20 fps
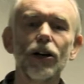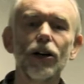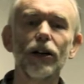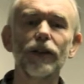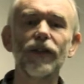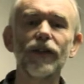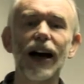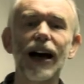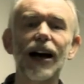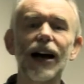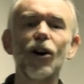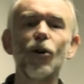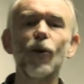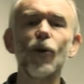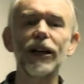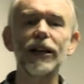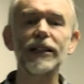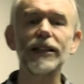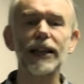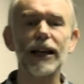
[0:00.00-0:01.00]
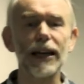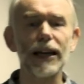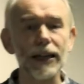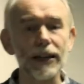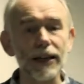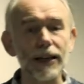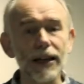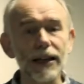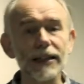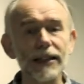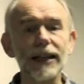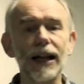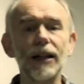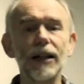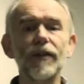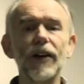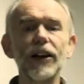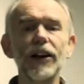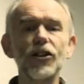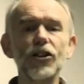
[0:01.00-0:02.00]
of how we attain
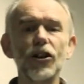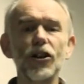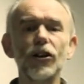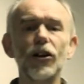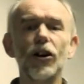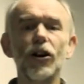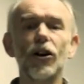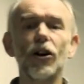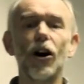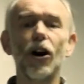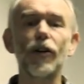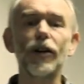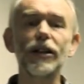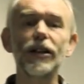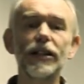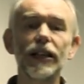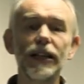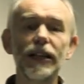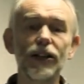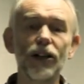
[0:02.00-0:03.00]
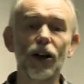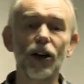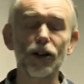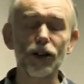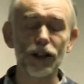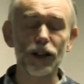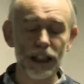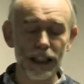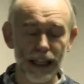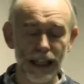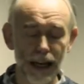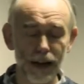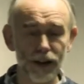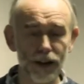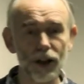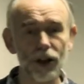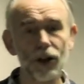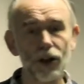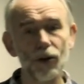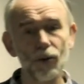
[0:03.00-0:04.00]
salvation or indeed
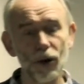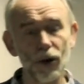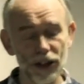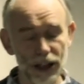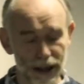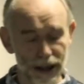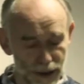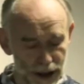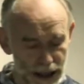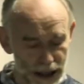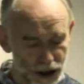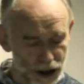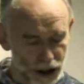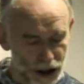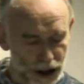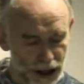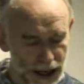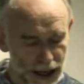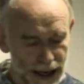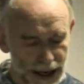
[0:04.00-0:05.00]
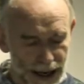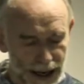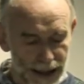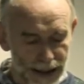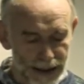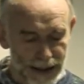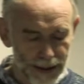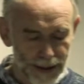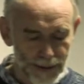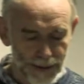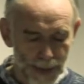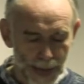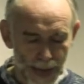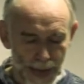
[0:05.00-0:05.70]
understand what a religion is.